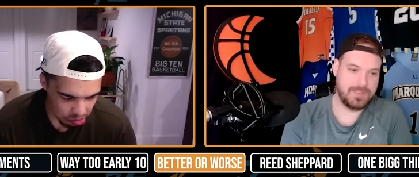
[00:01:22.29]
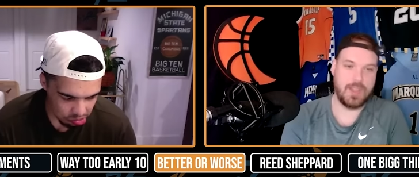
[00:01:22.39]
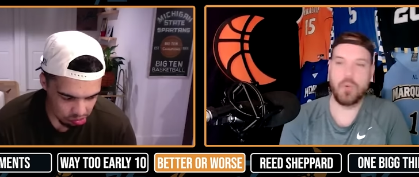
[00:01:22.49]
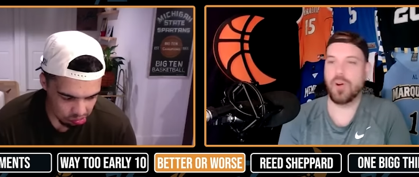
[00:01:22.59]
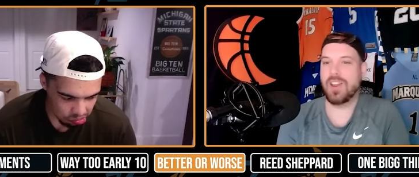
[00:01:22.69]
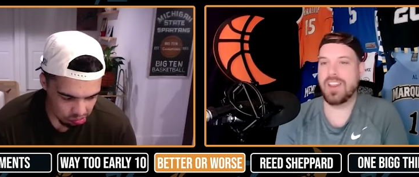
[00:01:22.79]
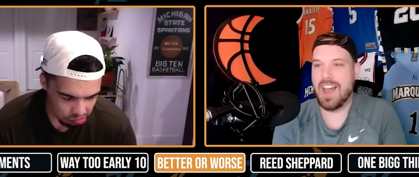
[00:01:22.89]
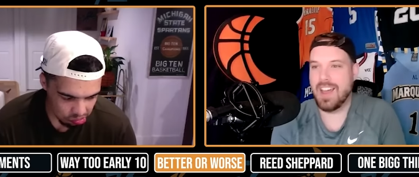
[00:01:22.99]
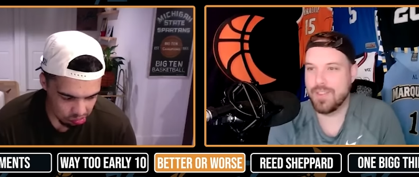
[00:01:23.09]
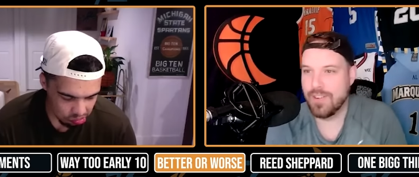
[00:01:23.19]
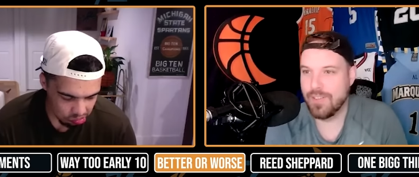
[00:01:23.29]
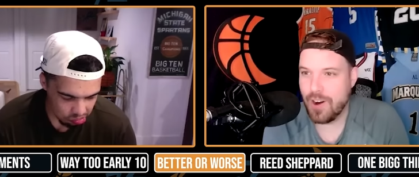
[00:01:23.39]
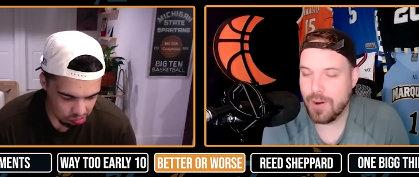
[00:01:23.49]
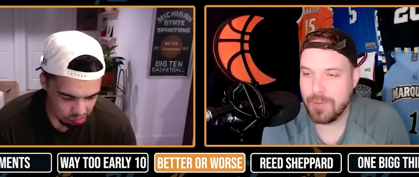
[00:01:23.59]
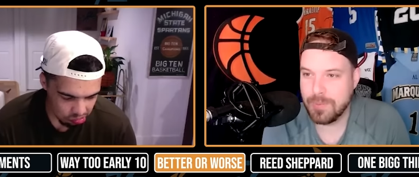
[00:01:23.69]
Speaker 1: They weren't in either of
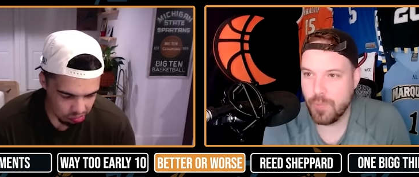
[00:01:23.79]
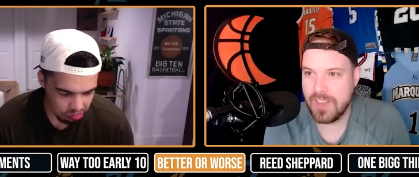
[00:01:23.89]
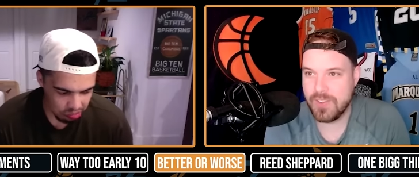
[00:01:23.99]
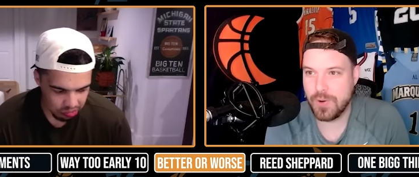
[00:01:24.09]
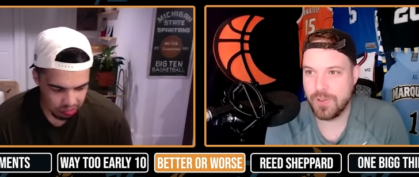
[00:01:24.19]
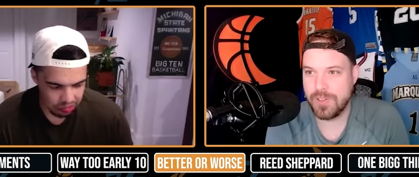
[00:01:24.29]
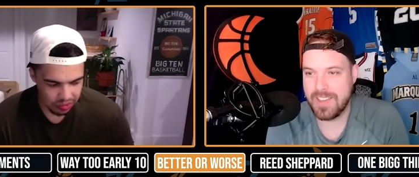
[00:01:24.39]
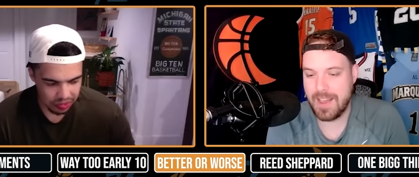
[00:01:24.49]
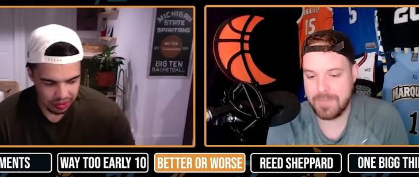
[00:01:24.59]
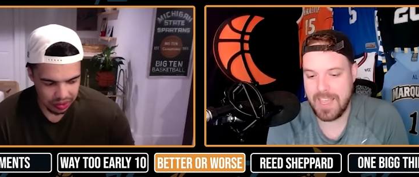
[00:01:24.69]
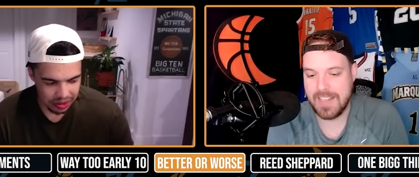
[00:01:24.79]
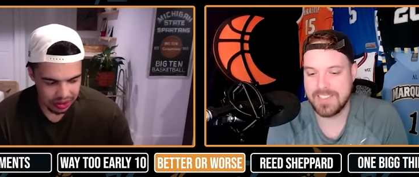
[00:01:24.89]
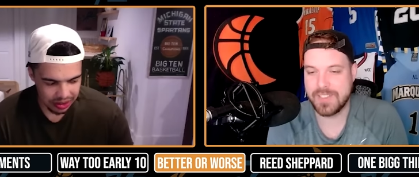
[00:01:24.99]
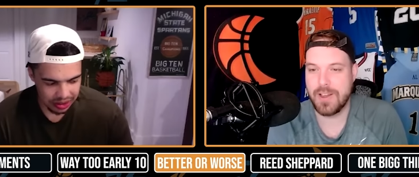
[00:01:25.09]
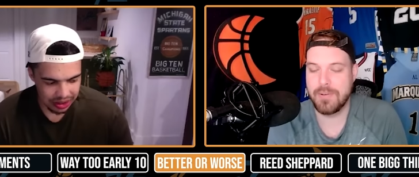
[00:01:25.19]
our way too early top 10,
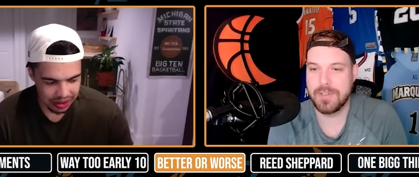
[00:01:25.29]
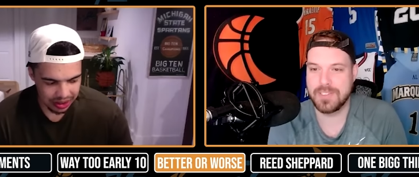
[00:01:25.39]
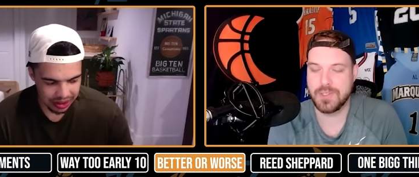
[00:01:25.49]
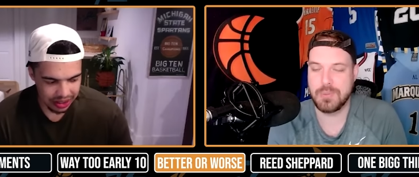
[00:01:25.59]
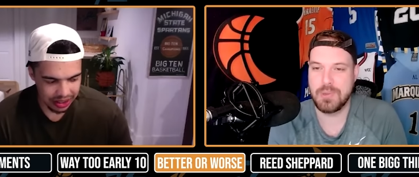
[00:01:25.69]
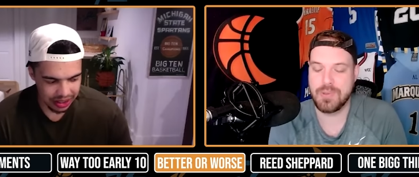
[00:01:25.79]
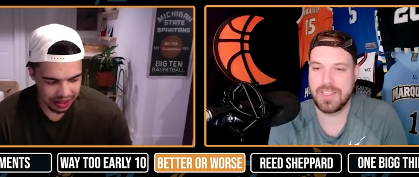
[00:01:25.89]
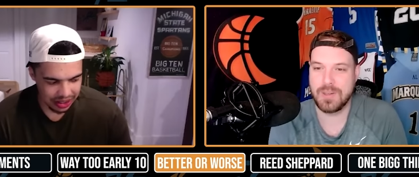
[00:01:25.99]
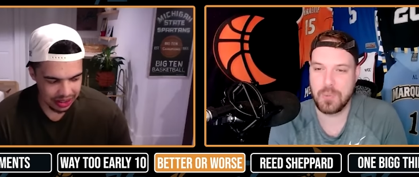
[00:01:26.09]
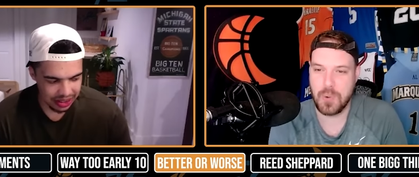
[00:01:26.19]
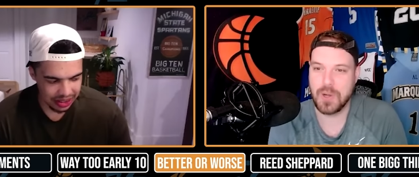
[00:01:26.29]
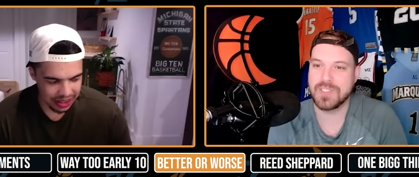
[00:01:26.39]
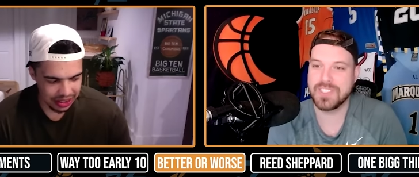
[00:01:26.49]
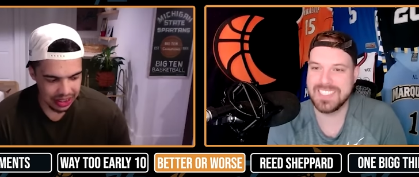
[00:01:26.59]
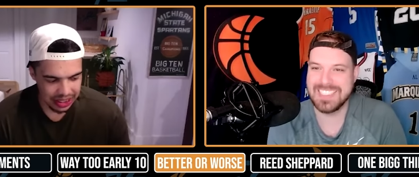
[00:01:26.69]
so I would assume you think
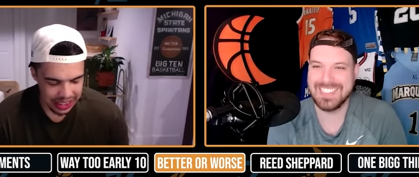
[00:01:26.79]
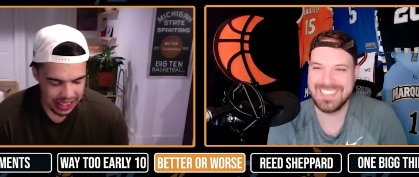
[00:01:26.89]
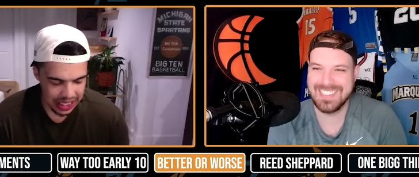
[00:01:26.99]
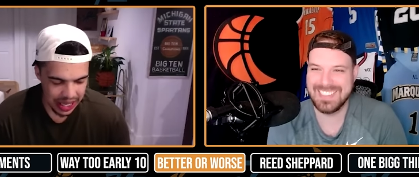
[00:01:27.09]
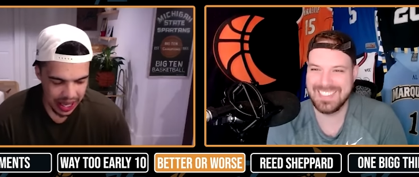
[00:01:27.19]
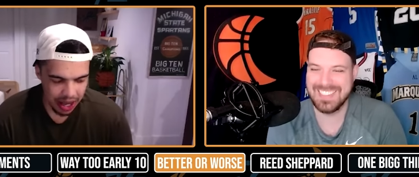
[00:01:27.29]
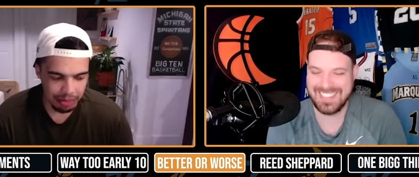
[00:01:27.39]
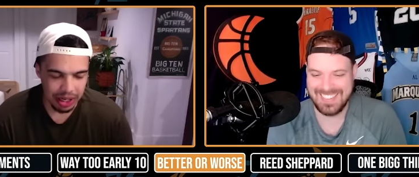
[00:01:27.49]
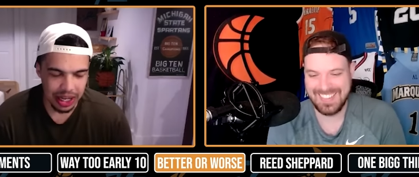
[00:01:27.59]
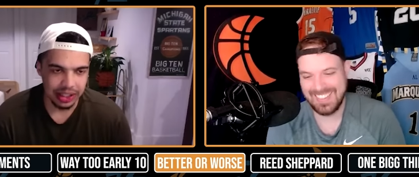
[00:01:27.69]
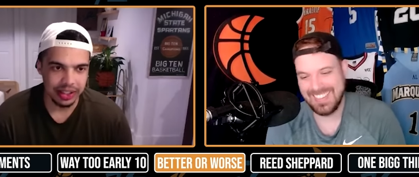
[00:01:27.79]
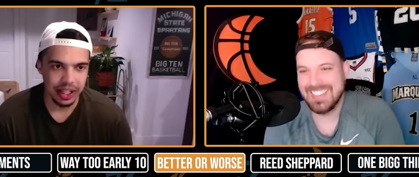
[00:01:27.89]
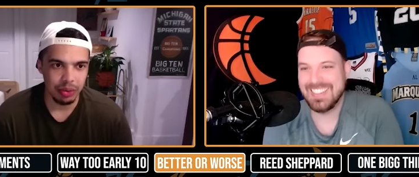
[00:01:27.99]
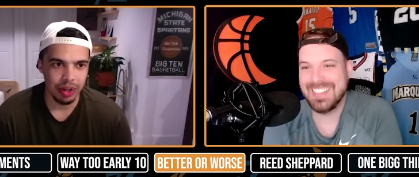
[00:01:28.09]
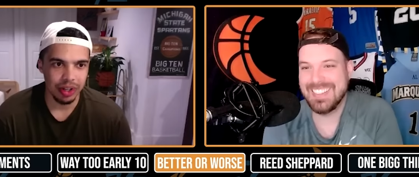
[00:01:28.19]
worse.
Speaker 2: Yeah, I'm going to have to say
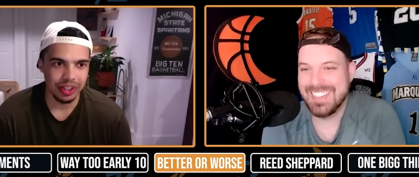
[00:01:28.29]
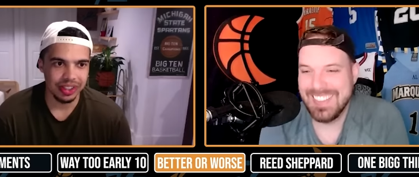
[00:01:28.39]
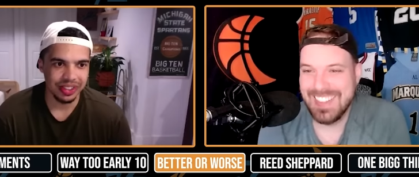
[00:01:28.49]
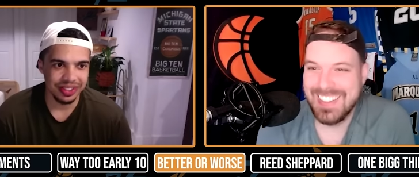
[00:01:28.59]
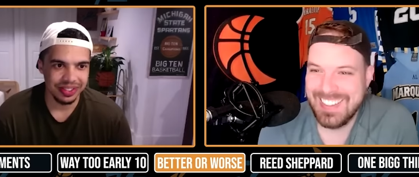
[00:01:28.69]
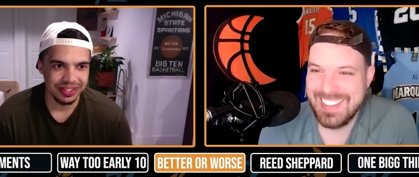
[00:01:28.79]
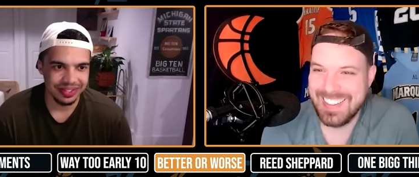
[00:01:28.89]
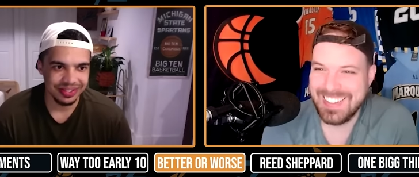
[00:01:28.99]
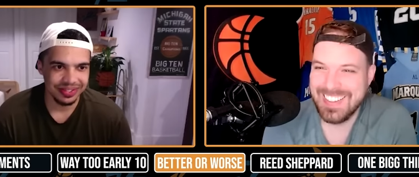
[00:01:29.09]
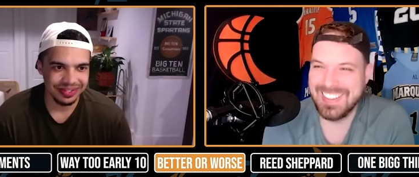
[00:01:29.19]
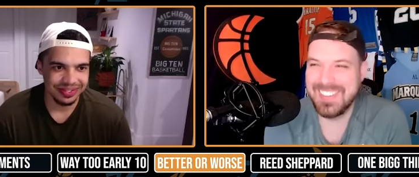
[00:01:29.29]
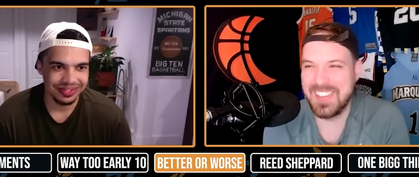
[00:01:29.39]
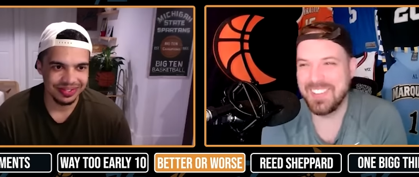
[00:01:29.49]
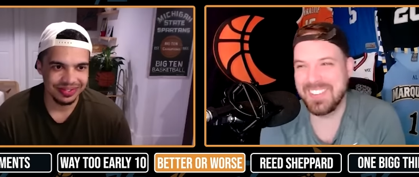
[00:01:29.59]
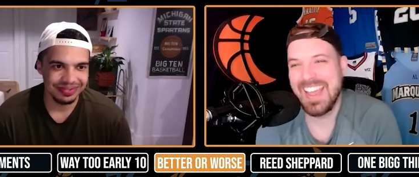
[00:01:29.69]
worse.
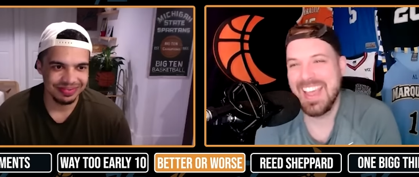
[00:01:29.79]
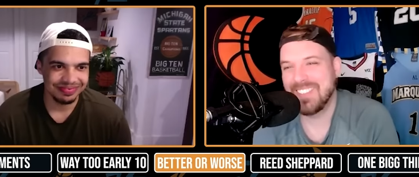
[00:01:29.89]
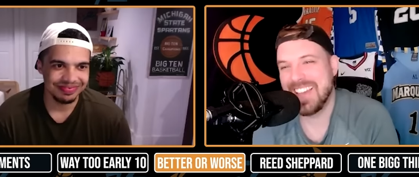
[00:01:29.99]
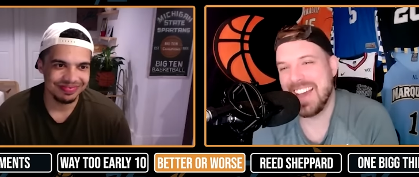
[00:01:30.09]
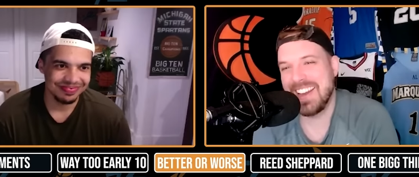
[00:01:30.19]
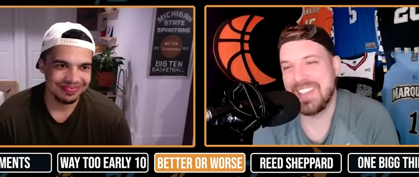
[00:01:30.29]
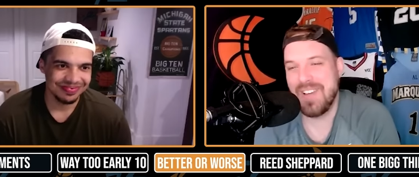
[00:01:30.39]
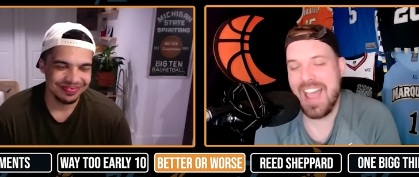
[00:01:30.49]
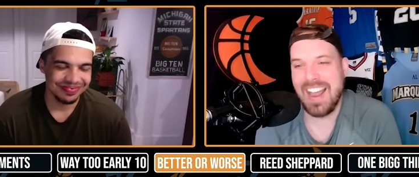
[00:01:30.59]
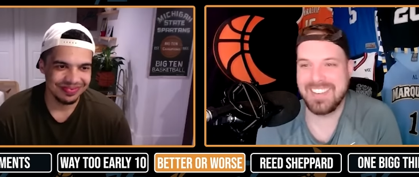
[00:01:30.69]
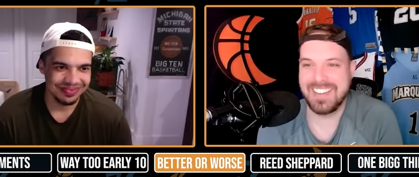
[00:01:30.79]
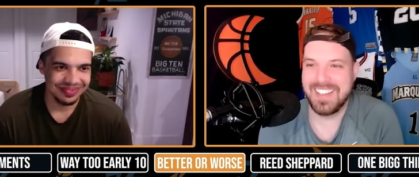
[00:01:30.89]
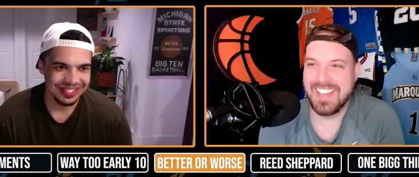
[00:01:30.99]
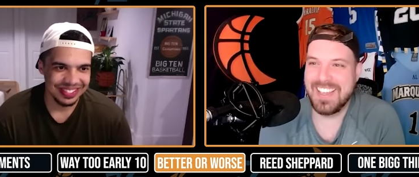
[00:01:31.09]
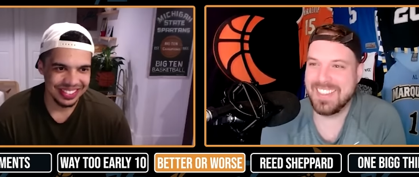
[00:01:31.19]
Speaker 1: Yeah, I'm dying of you acting
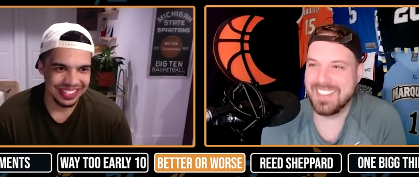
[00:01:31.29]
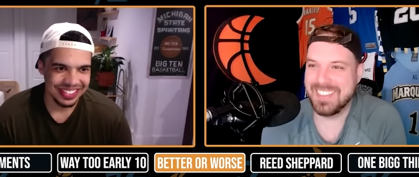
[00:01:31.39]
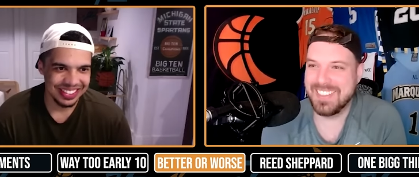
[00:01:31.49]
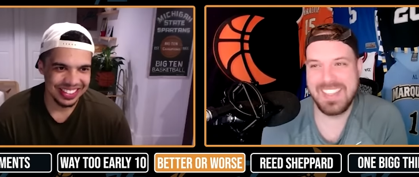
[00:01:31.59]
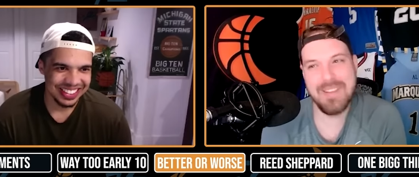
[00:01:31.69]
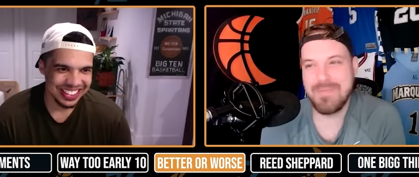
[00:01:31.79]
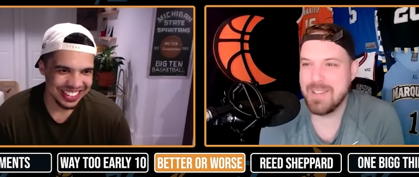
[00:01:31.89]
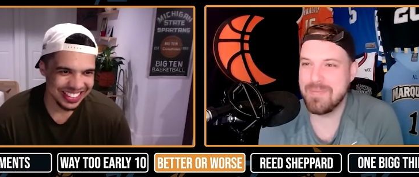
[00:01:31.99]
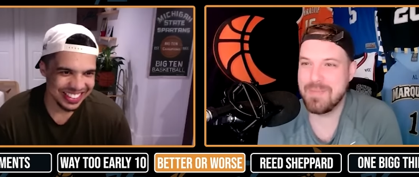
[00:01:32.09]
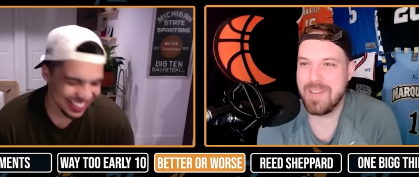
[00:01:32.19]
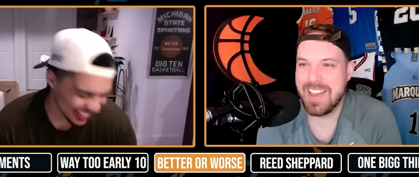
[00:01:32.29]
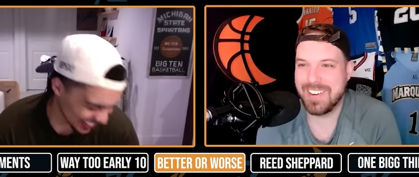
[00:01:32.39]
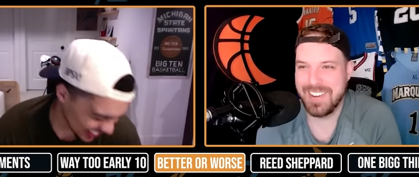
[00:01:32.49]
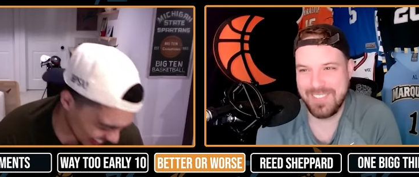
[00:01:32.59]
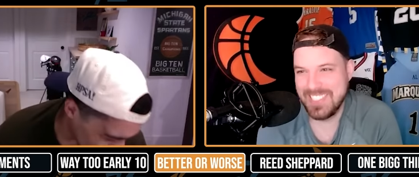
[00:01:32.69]
like yeah, it might be
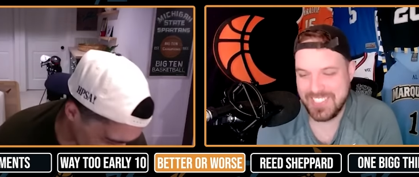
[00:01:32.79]
better, and we